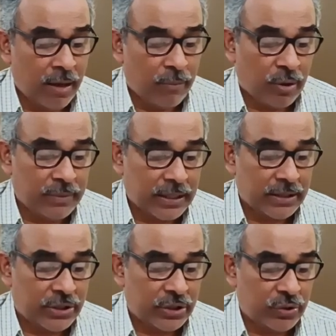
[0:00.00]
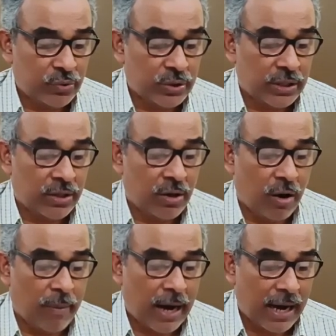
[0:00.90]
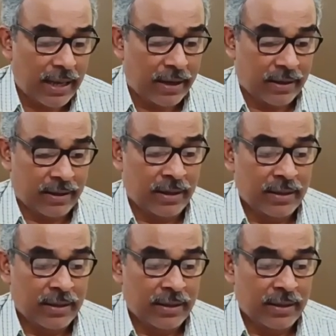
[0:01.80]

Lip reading: from the Constitution of Ayr.